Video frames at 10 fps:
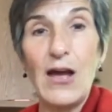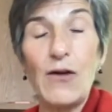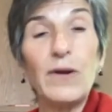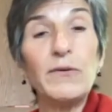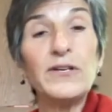
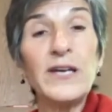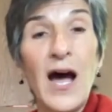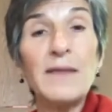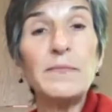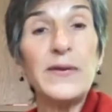We would
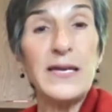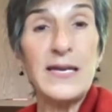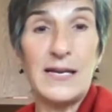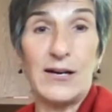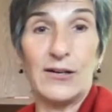not be
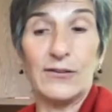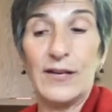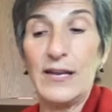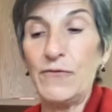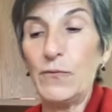here
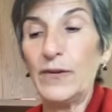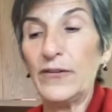if it was